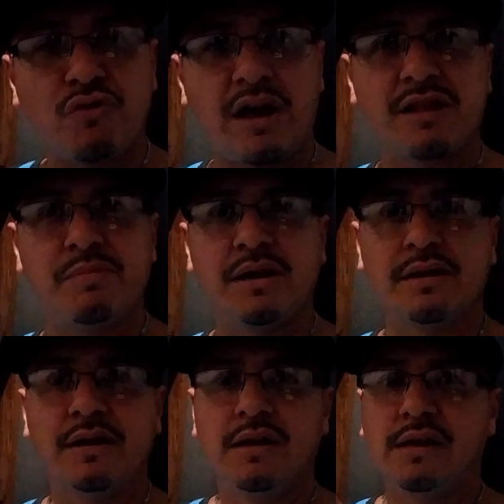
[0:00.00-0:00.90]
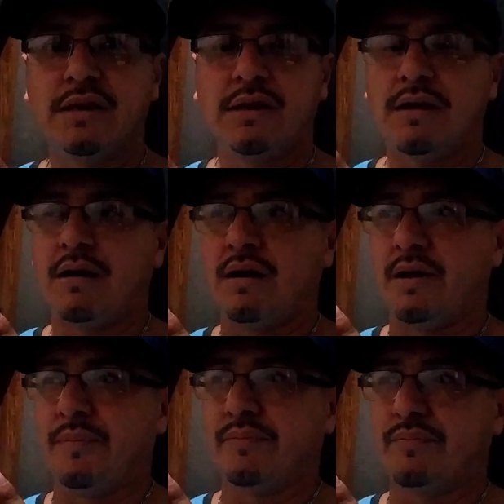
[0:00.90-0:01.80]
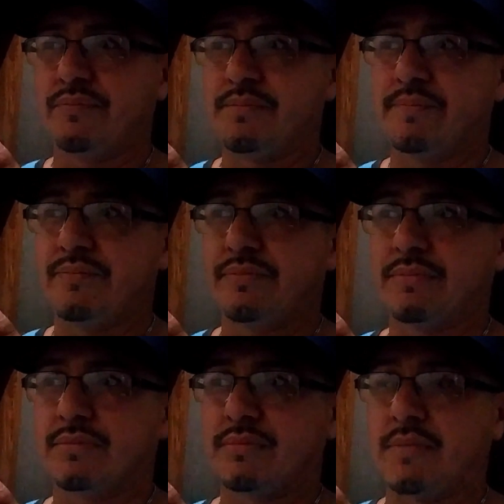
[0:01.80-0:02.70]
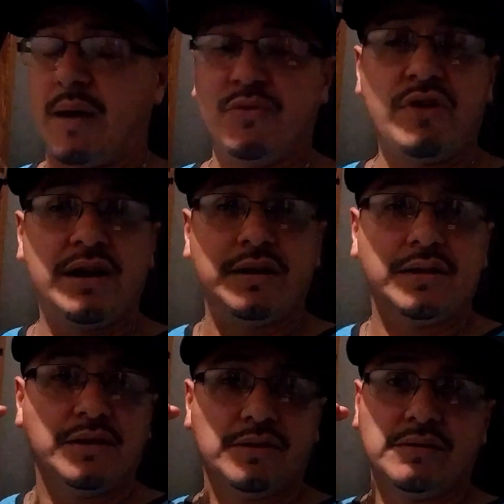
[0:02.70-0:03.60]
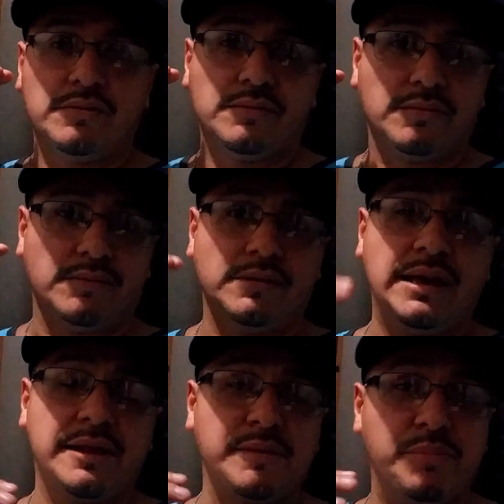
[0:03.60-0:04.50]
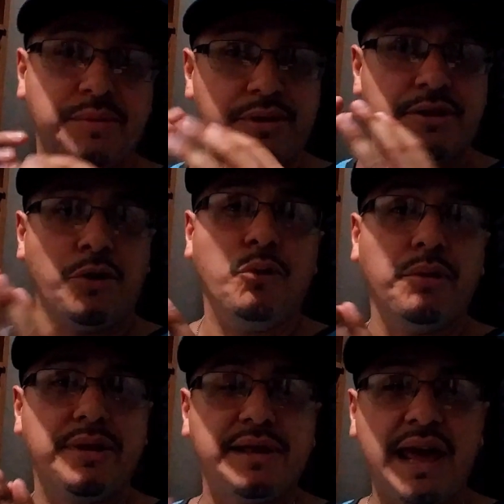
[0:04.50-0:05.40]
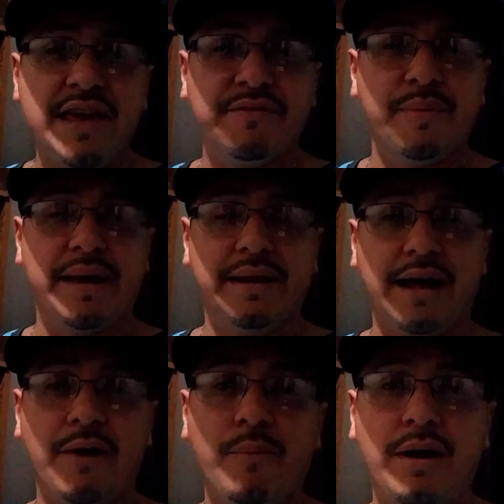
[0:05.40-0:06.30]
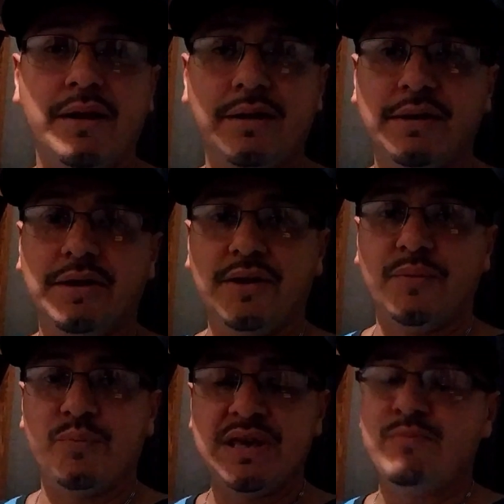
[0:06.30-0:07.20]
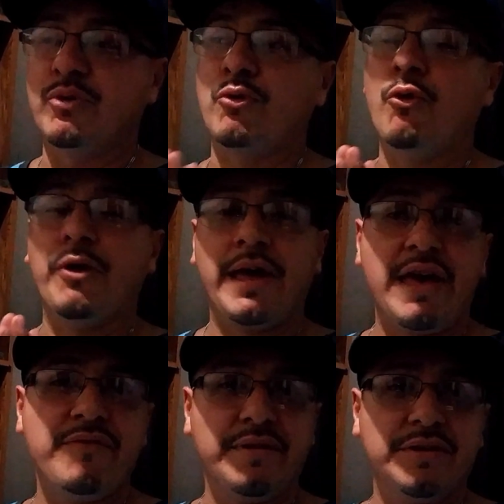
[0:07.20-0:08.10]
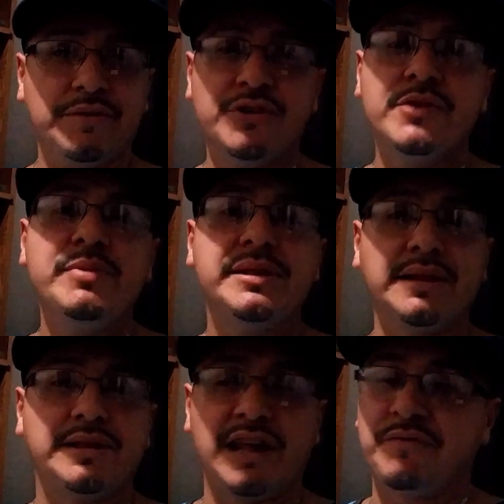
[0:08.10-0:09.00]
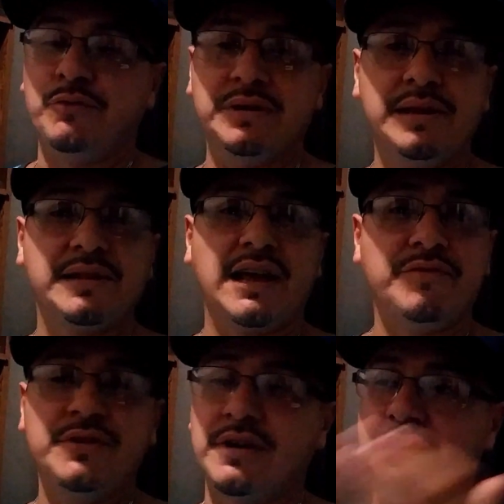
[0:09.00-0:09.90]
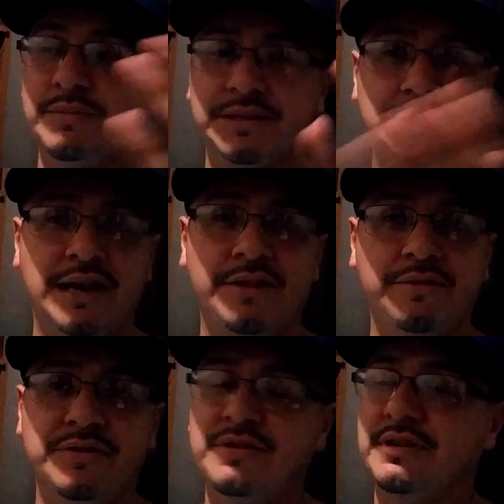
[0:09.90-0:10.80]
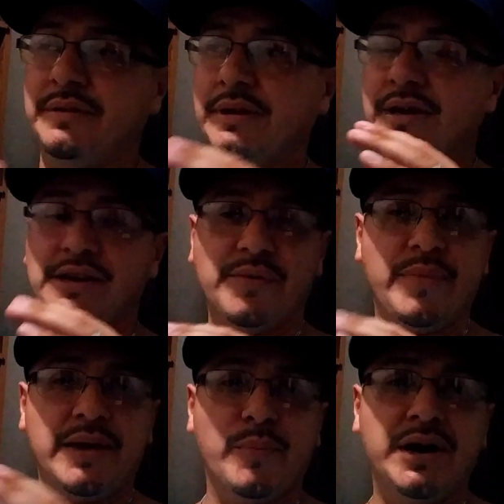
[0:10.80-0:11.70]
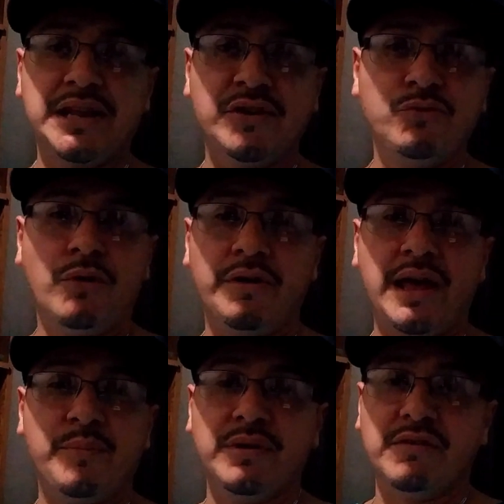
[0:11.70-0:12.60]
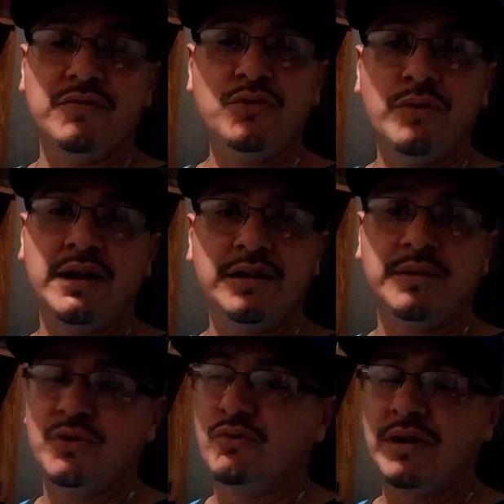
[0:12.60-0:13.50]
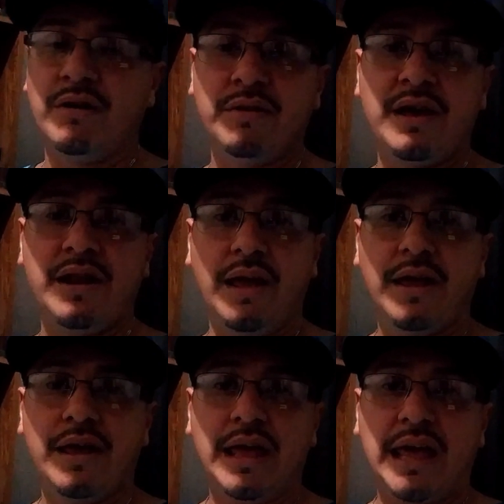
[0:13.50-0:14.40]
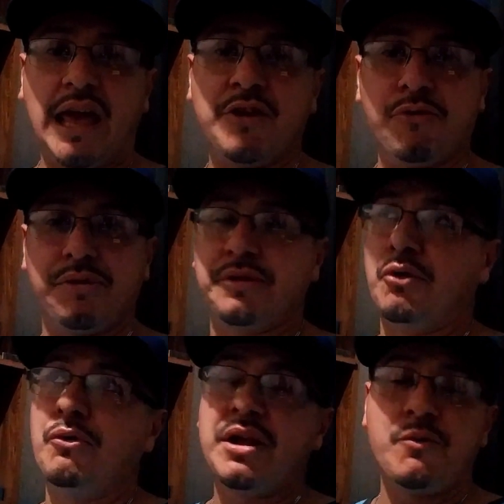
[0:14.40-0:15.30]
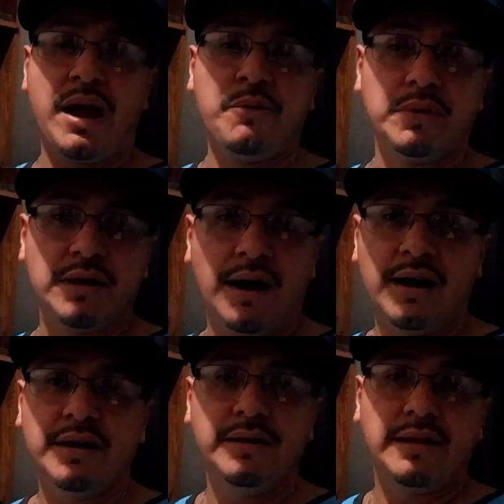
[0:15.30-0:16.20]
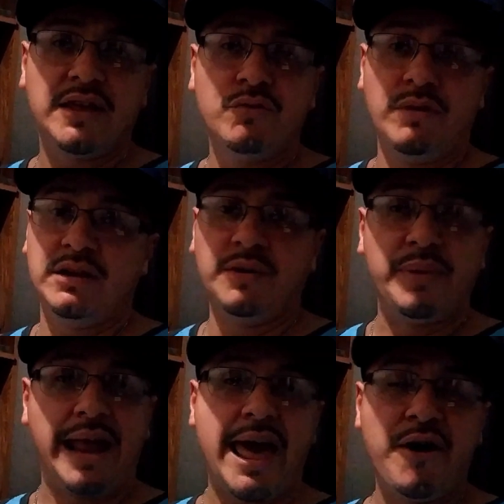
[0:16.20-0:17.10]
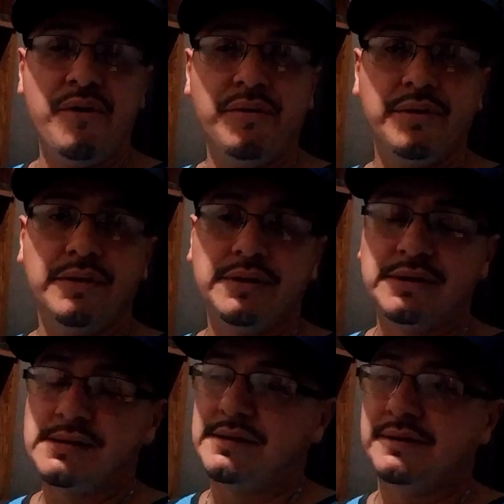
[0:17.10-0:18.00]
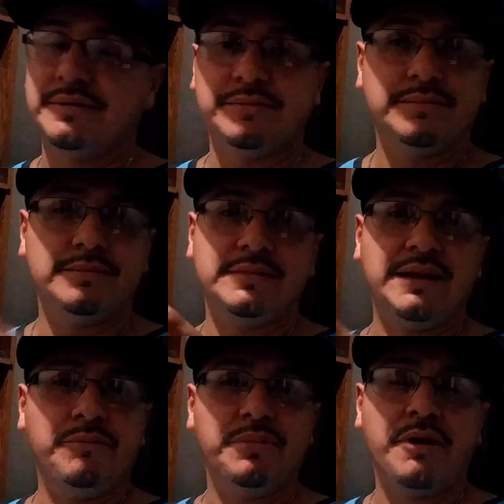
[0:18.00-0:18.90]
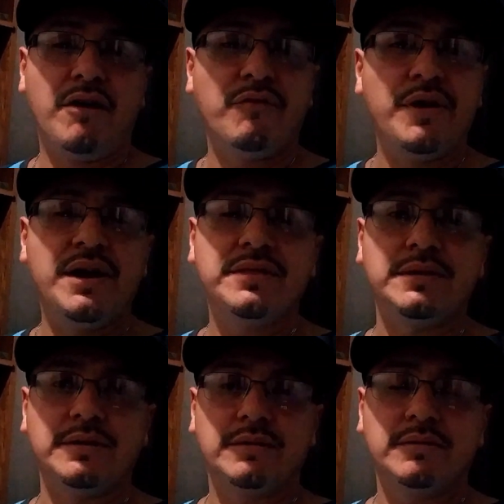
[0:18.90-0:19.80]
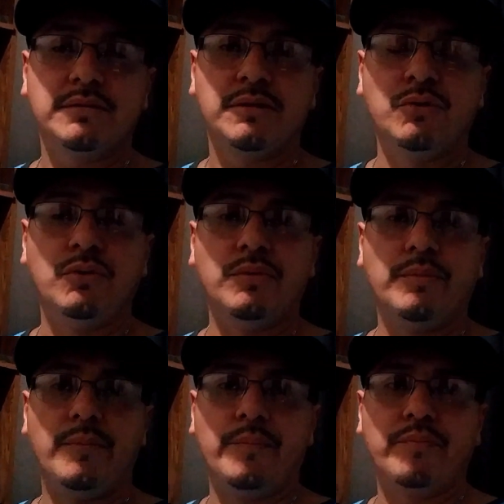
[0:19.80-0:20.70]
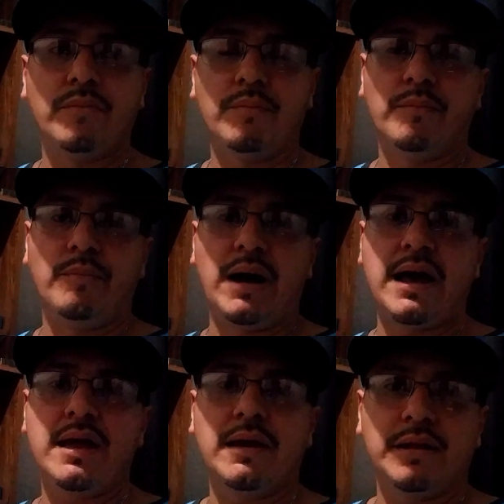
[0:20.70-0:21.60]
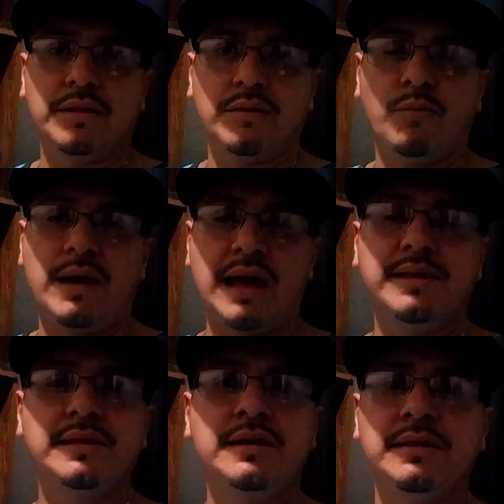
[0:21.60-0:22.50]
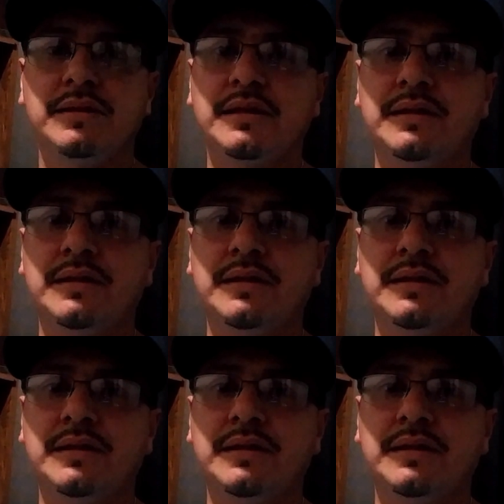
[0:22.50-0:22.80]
aspect. I'm trying to get some souls saved, man. I want people to go to heaven. You could be successful in this life. You could come together and you can make money and do all that. But if you end up doing all that and your soul ain't right with God and you end up in hell, then it was all for nothing. So the way I see it is